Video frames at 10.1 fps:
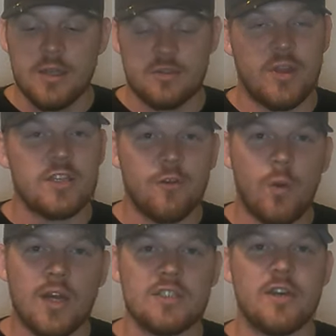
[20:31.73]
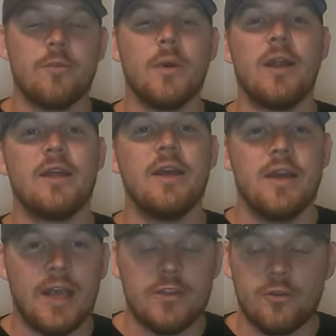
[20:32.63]
So thanks for watching, everybody.
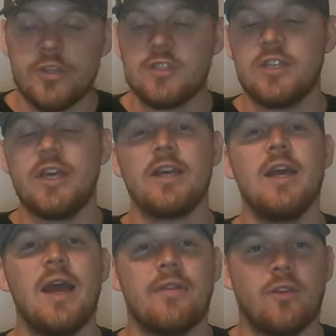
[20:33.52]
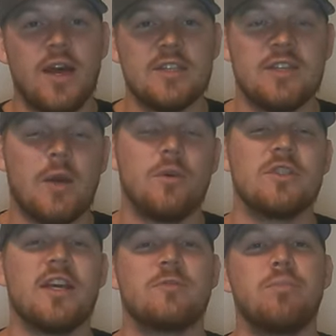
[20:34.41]
Enter this thing. And the last thing I will
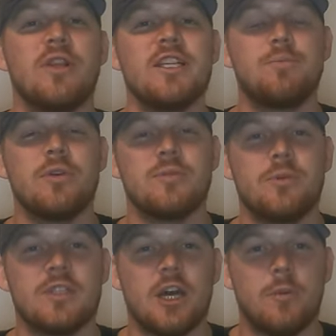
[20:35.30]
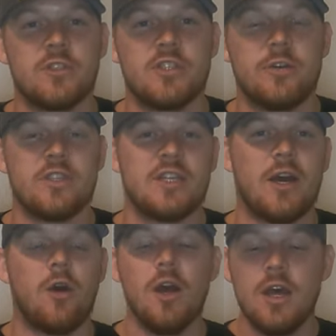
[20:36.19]
say is please, please, please help us share this
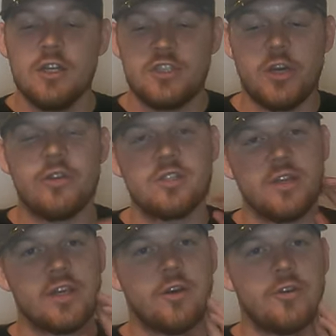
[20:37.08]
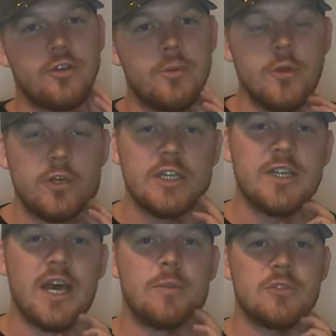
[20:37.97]
out. Share this link on your community
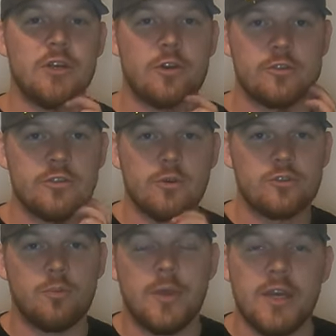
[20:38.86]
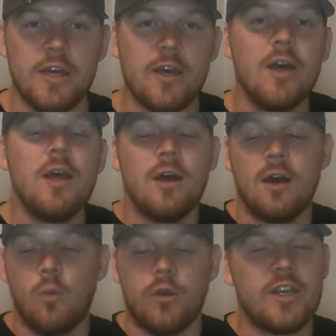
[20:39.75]
tab. Share it on your social media.
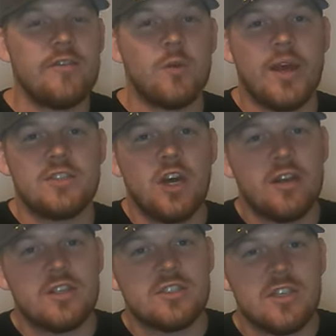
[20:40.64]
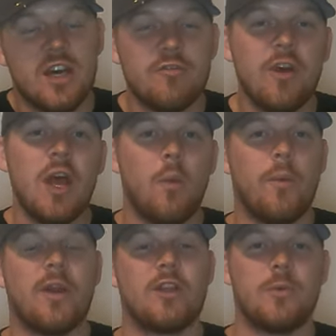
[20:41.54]
We're giving away a ton of stuff.
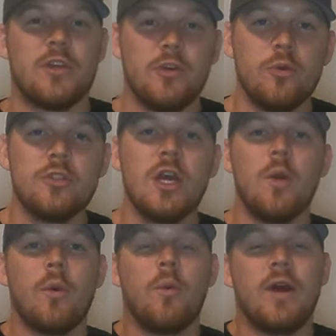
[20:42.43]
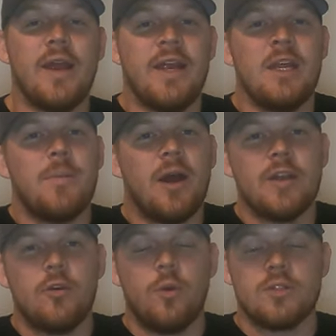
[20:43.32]
We want it to be huge. We want
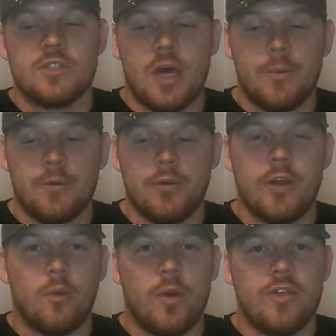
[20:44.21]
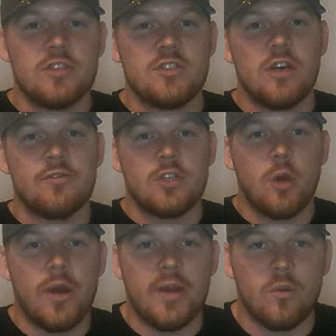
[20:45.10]
anybody who wants an opportunity to win this stuff to
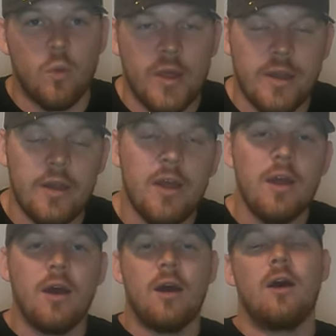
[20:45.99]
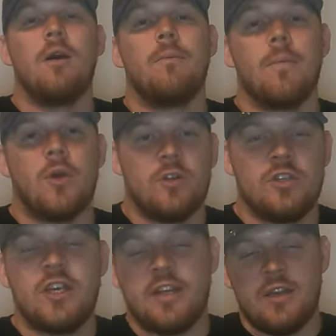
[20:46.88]
go ahead and win, or
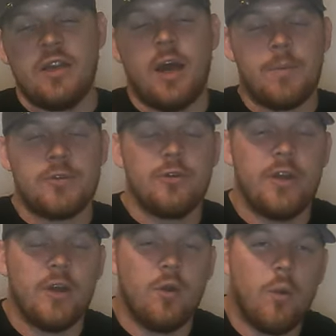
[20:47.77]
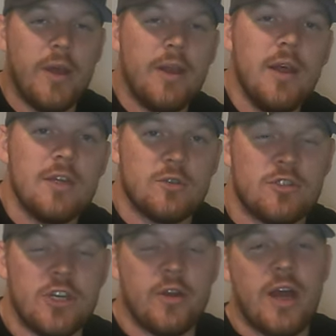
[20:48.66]
get an opportunity to win. So
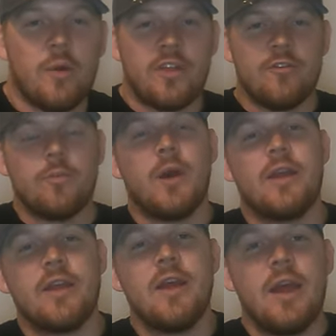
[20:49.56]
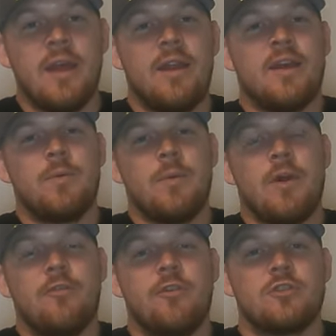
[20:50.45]
share it out with everybody, and it can be
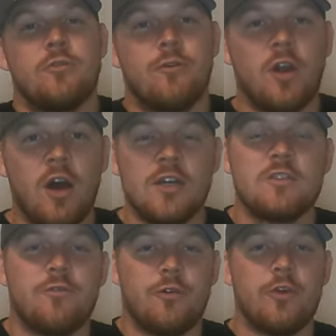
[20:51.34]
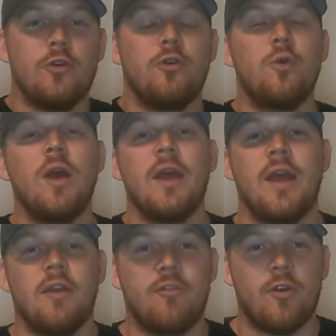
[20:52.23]
beneficial for us, for you,
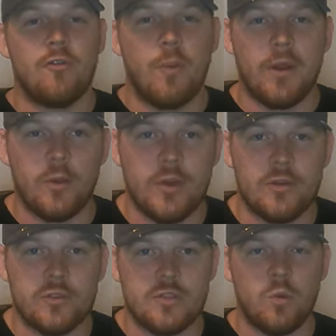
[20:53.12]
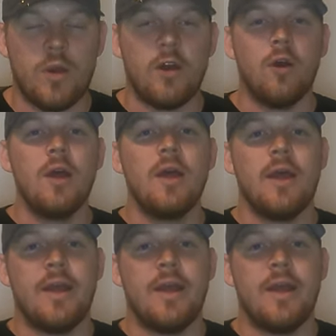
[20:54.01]
and for everybody who enters as well.